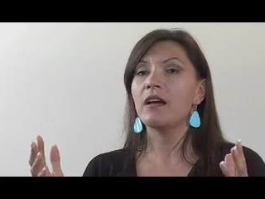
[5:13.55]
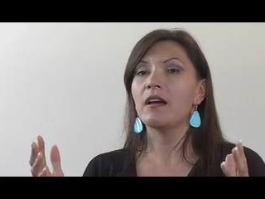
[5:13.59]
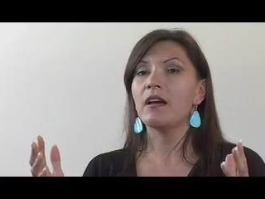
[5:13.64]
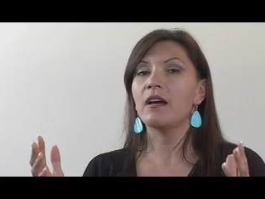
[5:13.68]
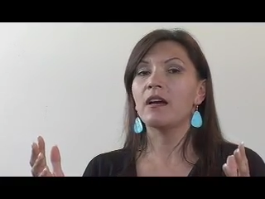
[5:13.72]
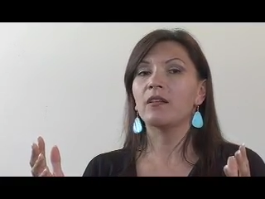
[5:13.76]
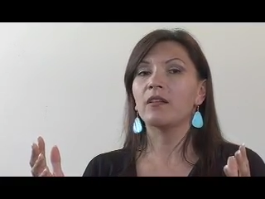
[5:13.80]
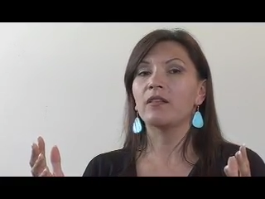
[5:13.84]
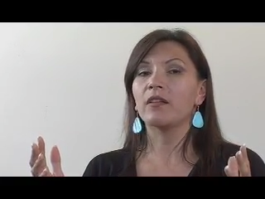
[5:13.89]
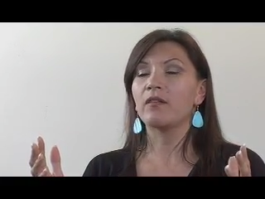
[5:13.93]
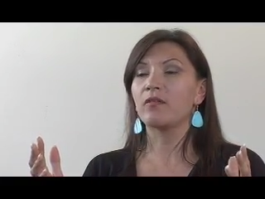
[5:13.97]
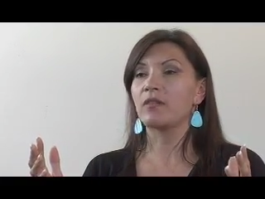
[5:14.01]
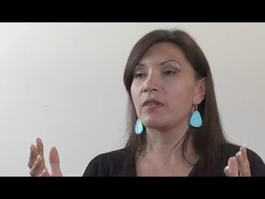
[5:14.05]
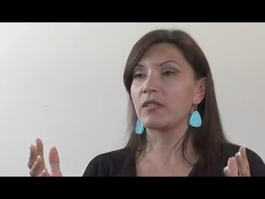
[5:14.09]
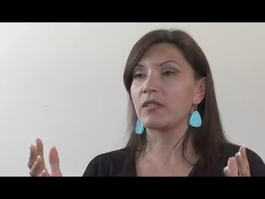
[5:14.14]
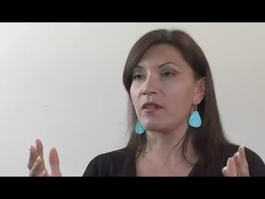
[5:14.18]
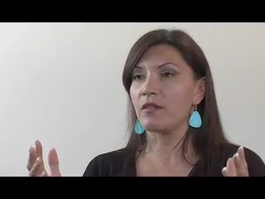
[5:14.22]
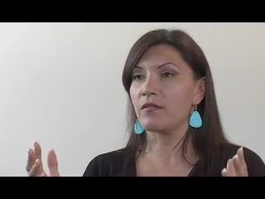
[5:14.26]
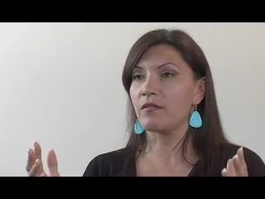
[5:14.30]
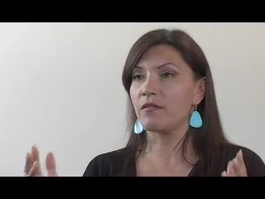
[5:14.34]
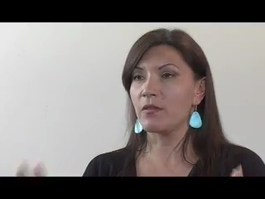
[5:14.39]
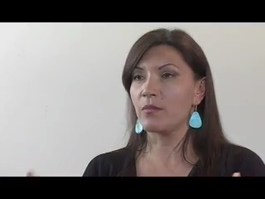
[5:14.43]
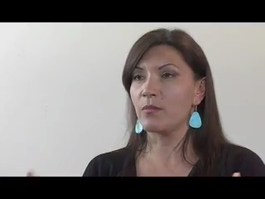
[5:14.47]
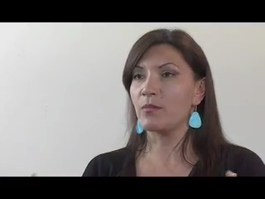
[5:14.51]
levels
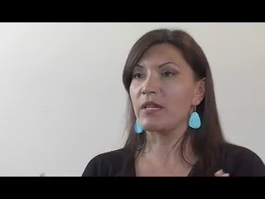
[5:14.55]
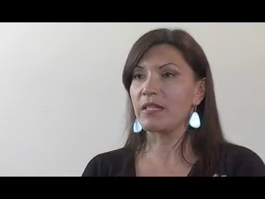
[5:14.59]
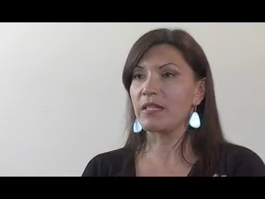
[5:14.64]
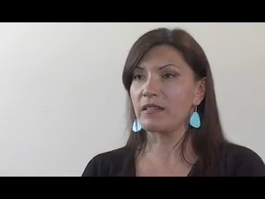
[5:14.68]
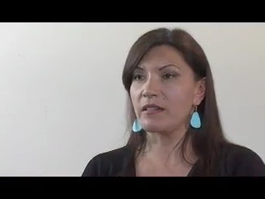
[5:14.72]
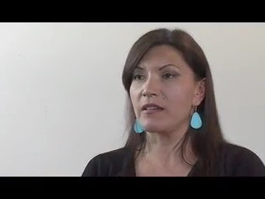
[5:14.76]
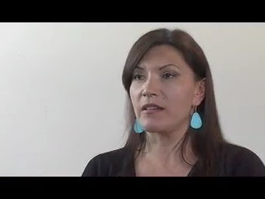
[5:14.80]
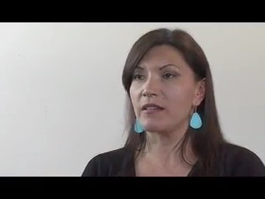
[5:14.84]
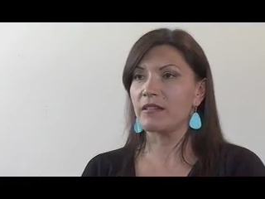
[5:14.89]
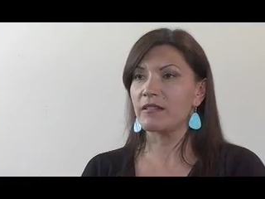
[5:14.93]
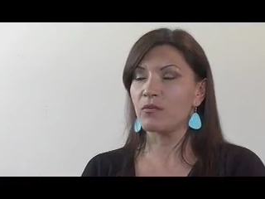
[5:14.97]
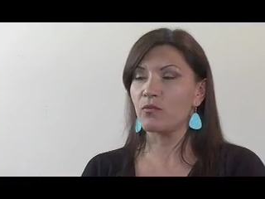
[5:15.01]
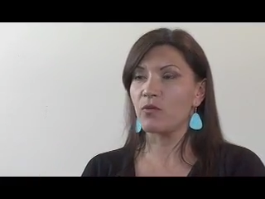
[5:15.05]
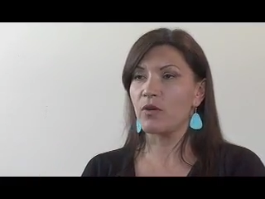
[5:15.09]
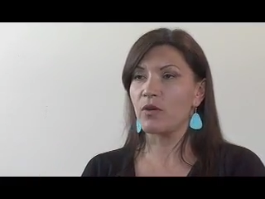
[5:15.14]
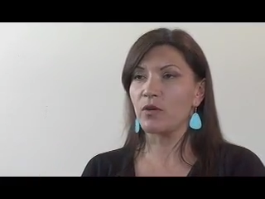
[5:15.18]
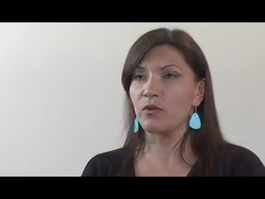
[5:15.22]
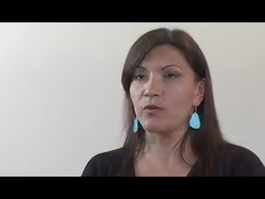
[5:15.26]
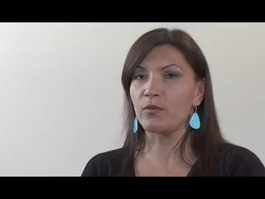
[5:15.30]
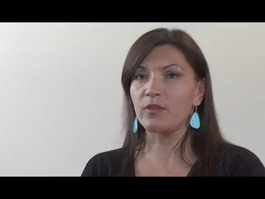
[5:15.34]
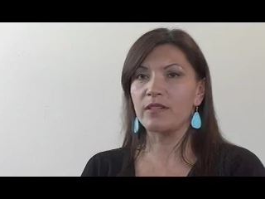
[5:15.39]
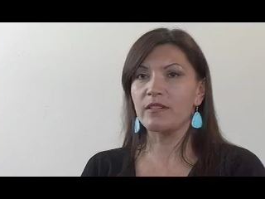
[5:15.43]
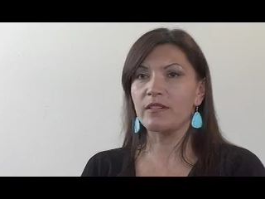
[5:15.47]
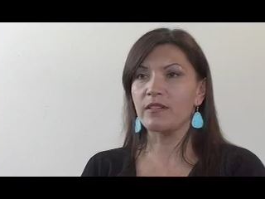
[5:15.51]
of the business,
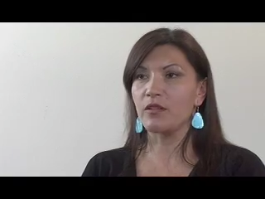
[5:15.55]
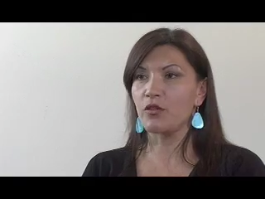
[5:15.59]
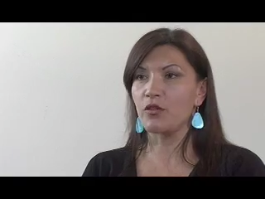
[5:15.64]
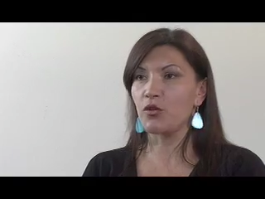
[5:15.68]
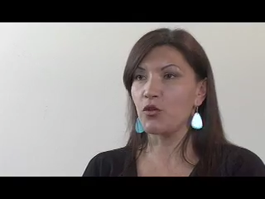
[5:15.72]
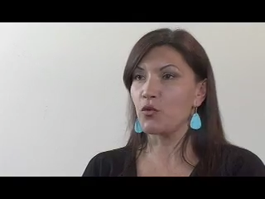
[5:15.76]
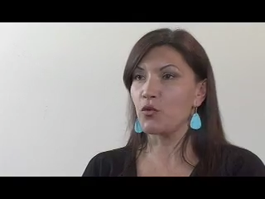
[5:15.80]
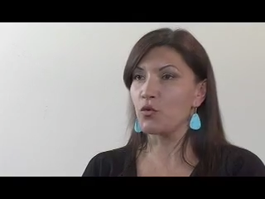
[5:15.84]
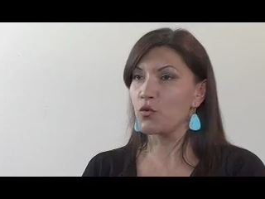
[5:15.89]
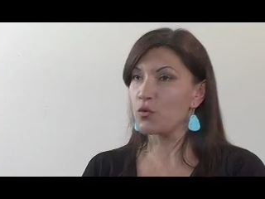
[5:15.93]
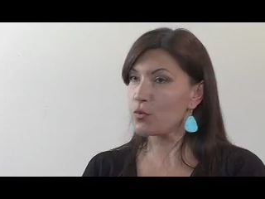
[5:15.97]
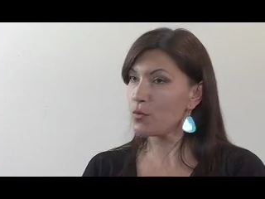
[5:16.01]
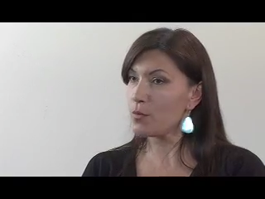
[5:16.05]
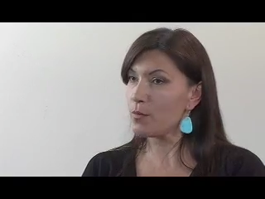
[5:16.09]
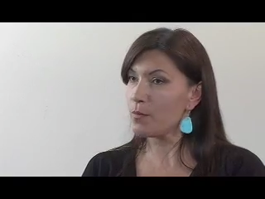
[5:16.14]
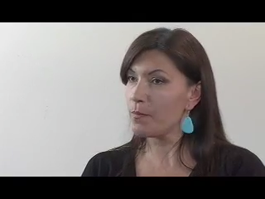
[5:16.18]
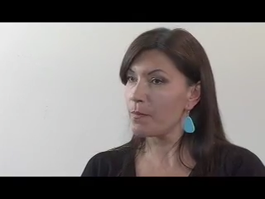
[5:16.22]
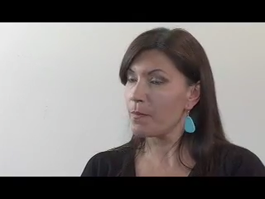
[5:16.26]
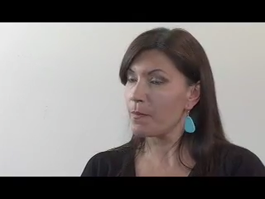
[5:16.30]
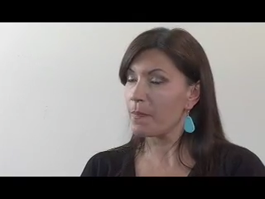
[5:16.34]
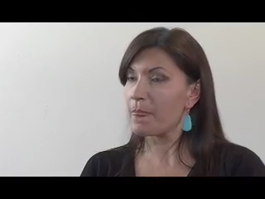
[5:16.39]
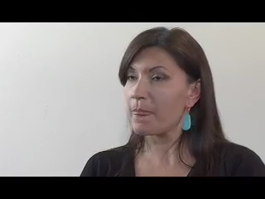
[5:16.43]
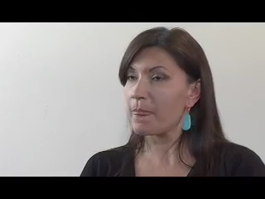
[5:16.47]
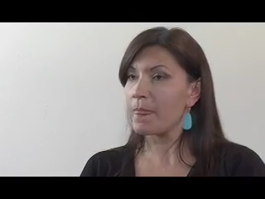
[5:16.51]
whether it's in the
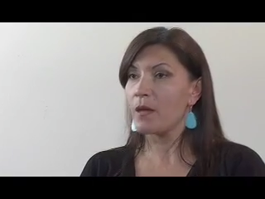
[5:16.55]
newsroom,